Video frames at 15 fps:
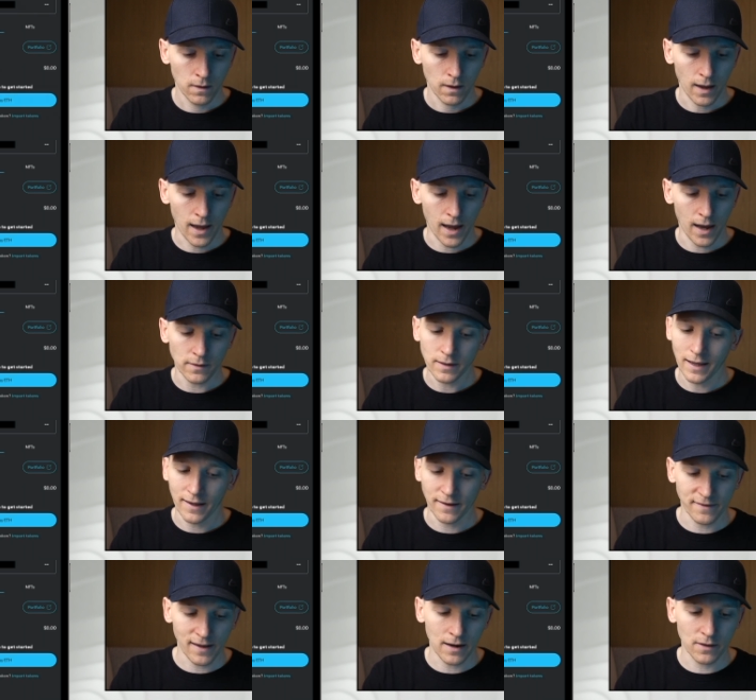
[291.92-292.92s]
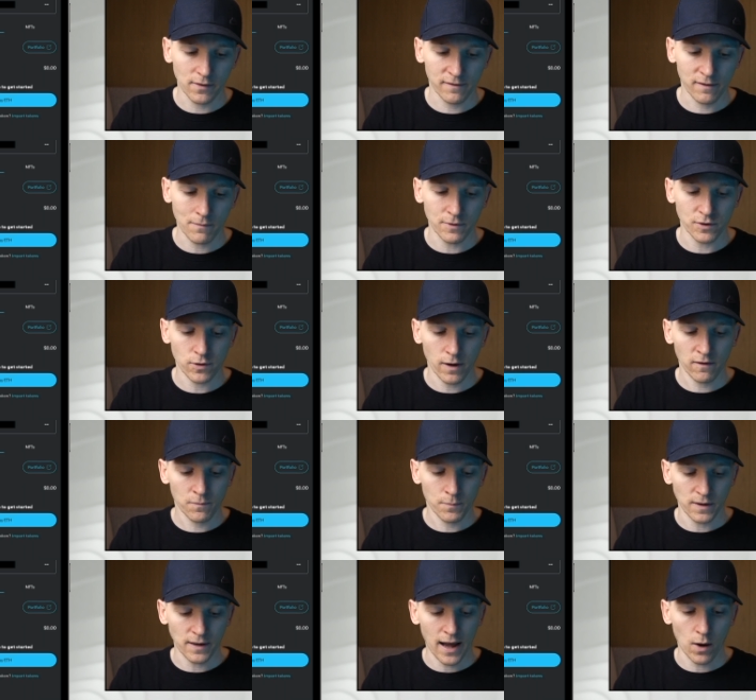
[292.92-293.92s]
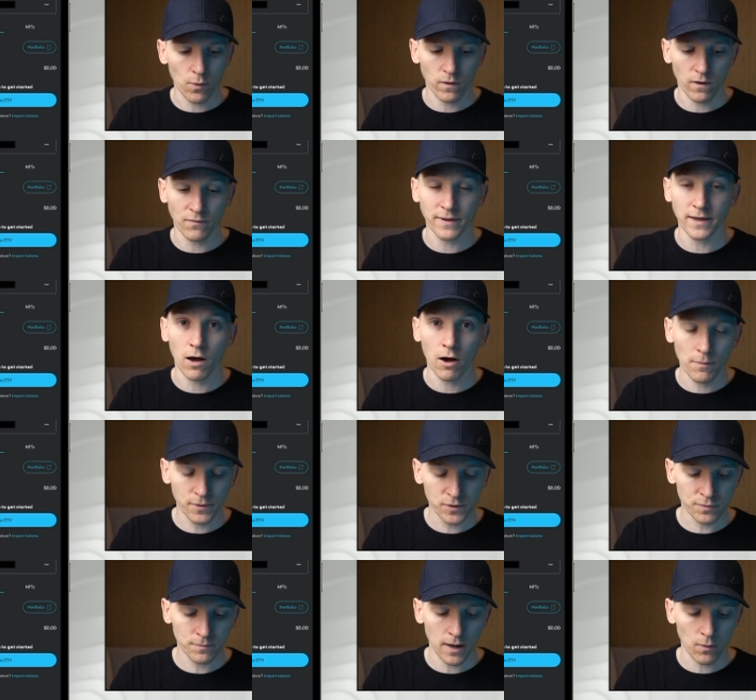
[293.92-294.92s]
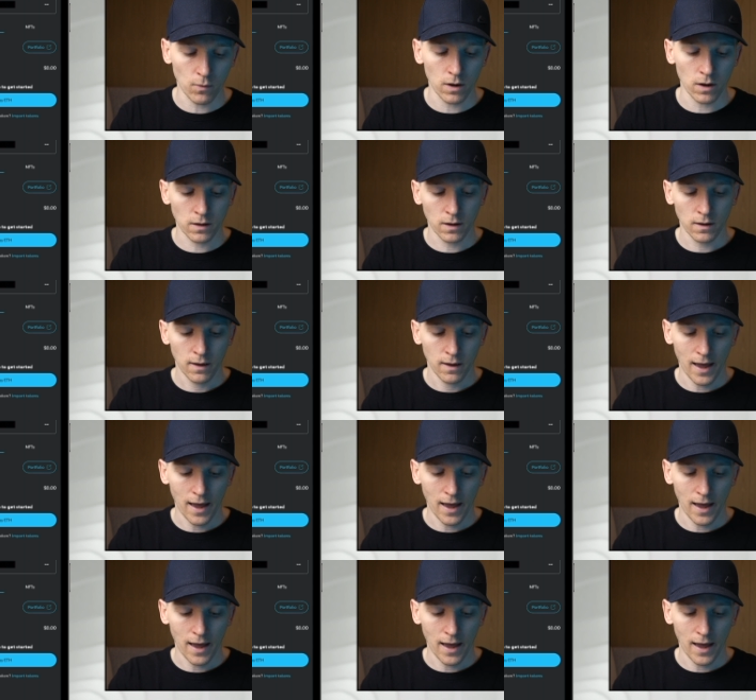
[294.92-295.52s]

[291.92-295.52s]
and exactly the same address, but now we're on the Arbitrum network